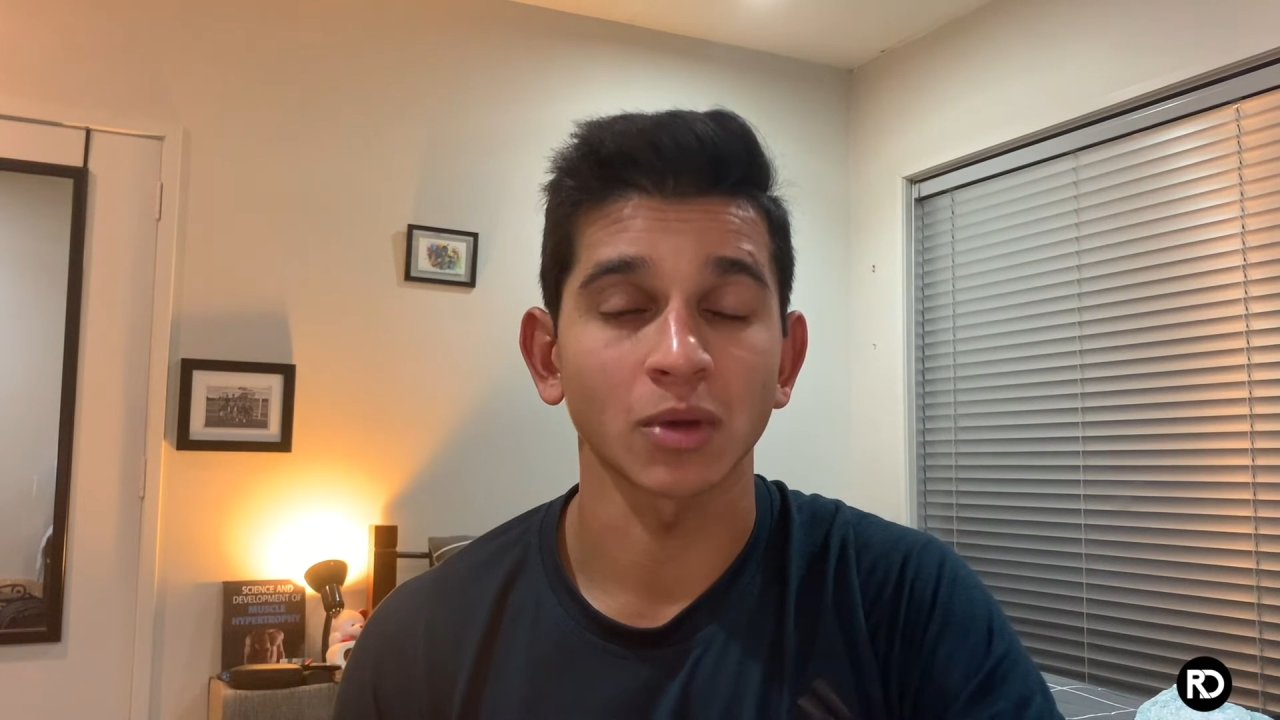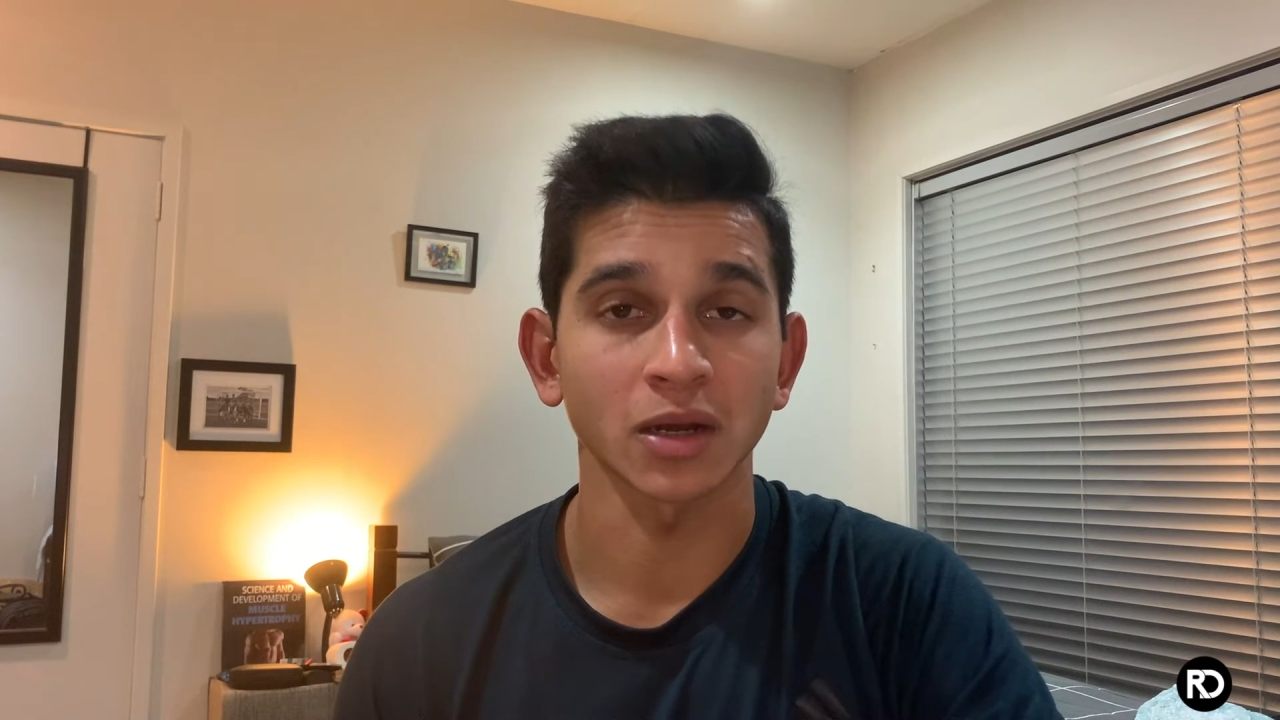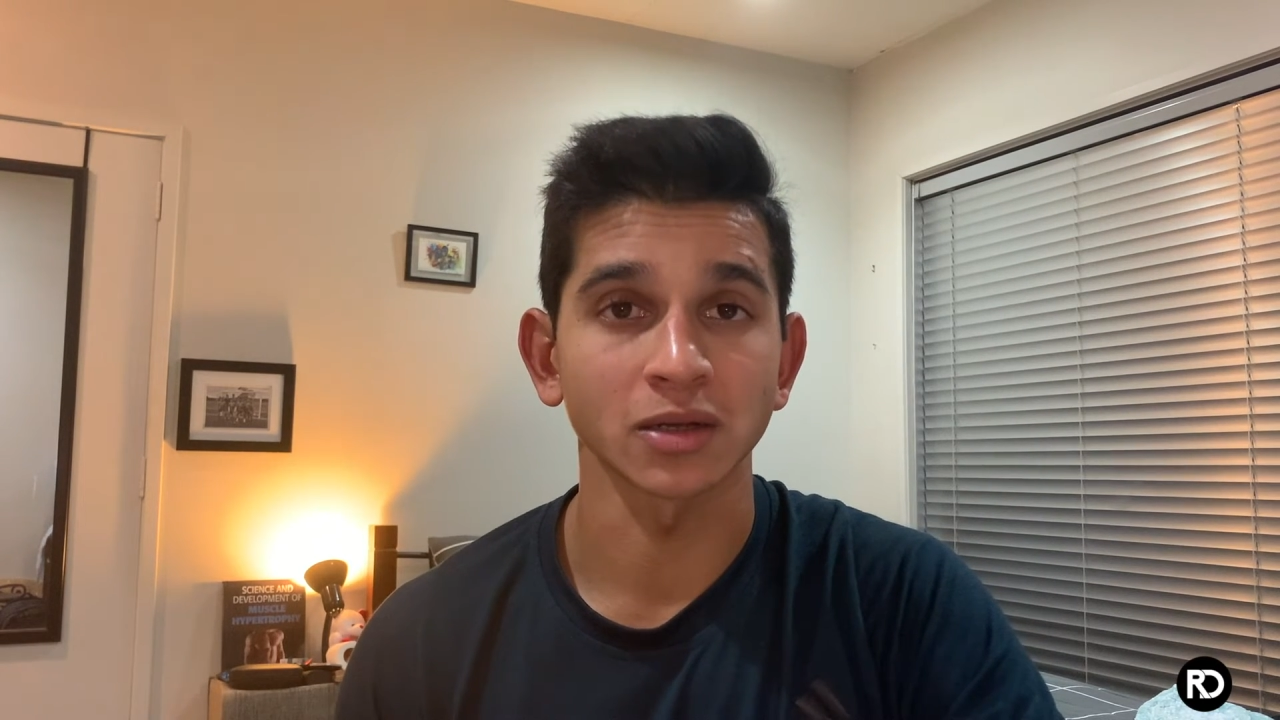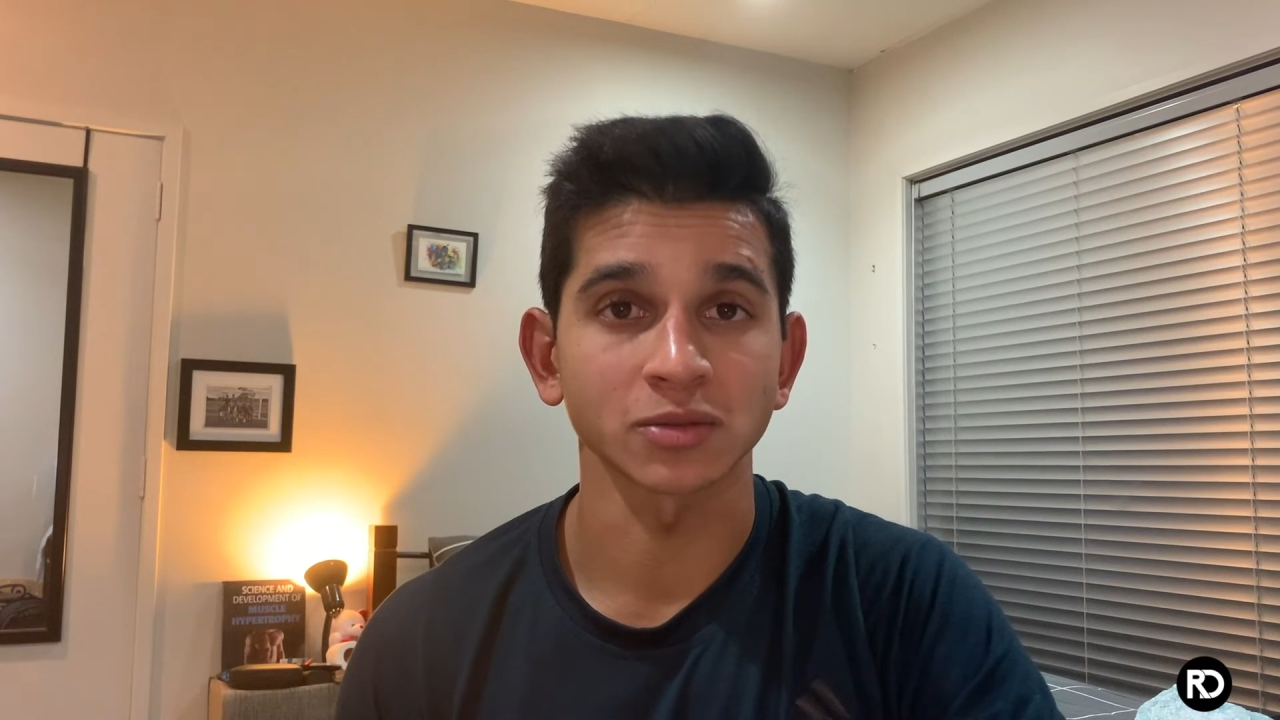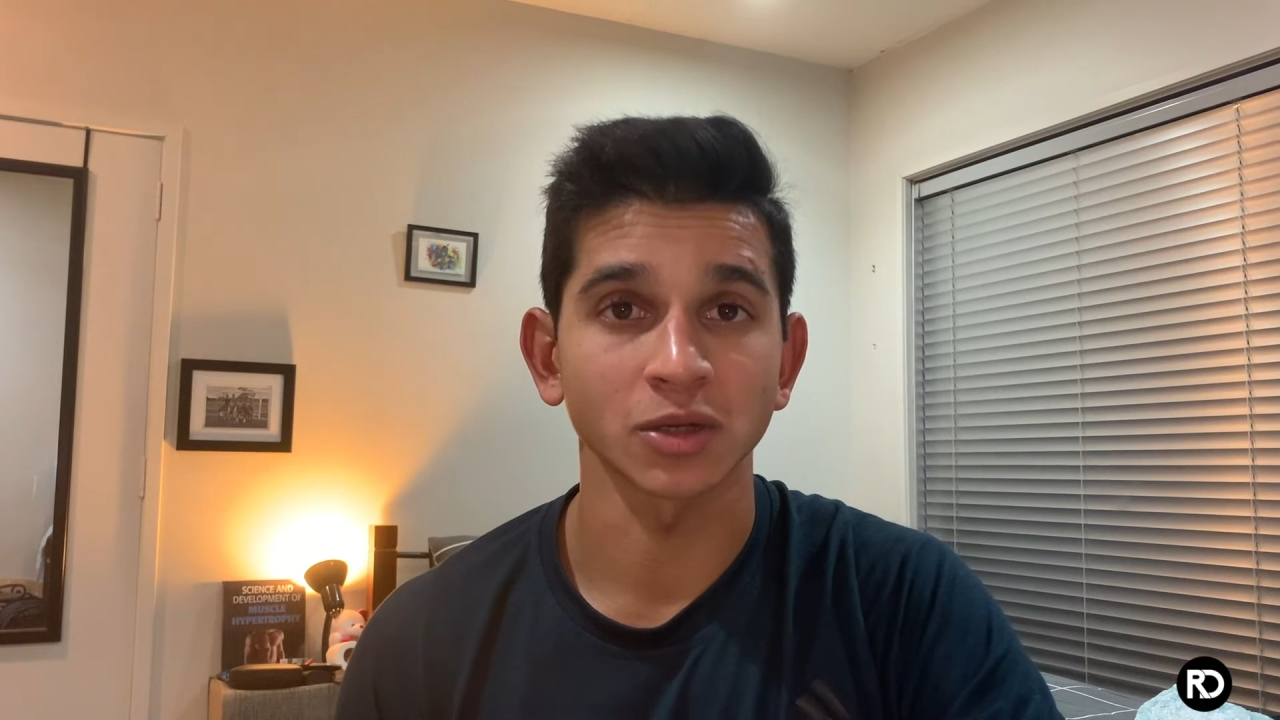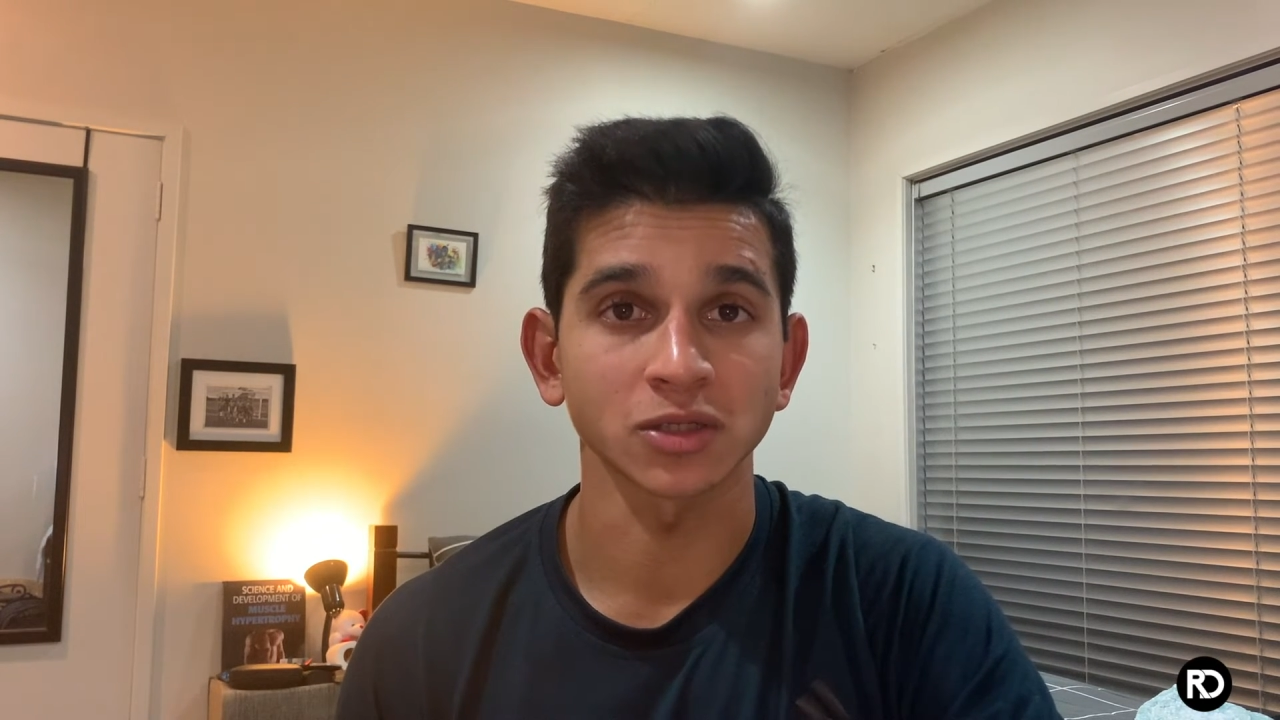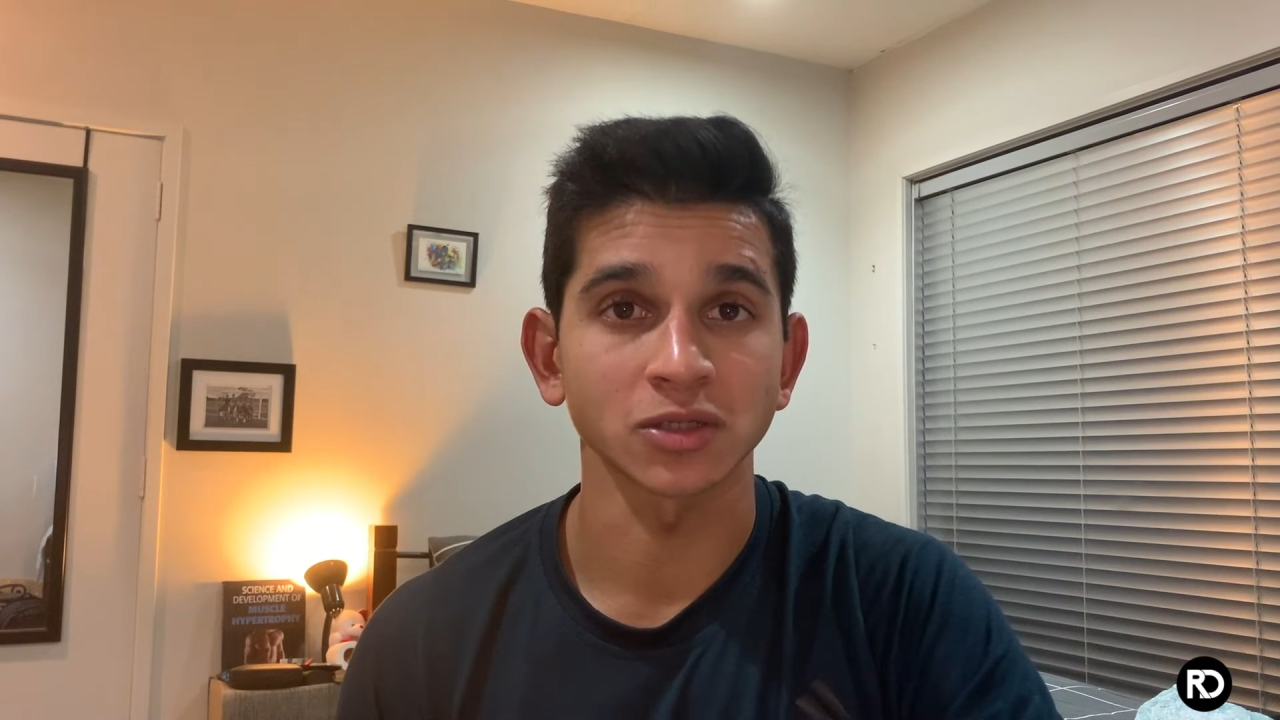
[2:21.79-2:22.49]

button as much